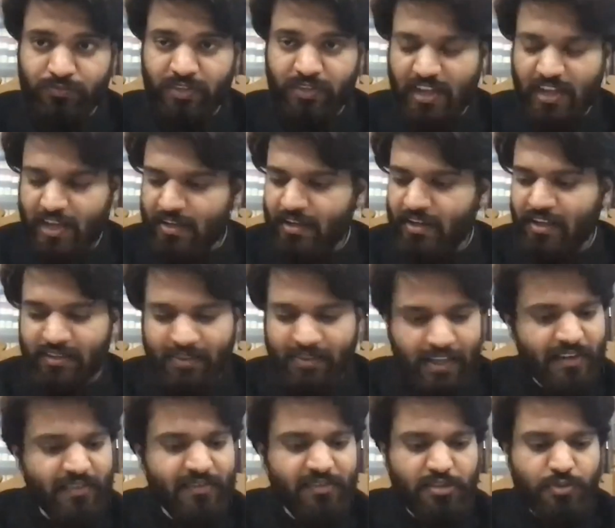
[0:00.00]
And in
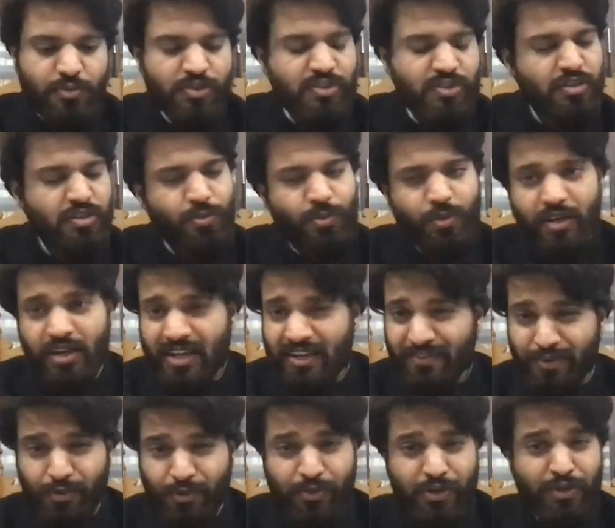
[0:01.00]
that situation, you are never
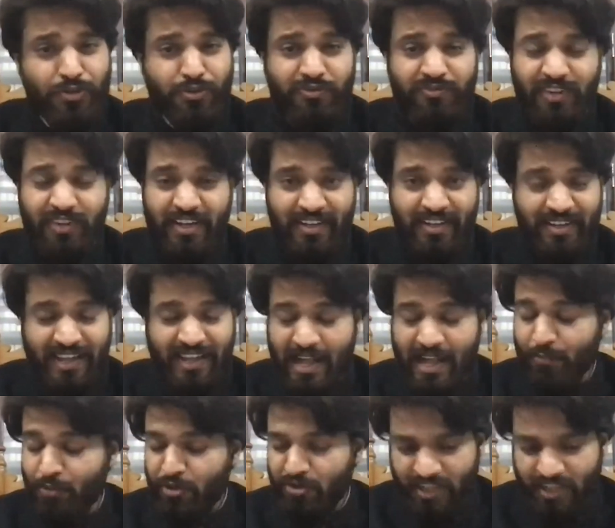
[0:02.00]
going to find a gap of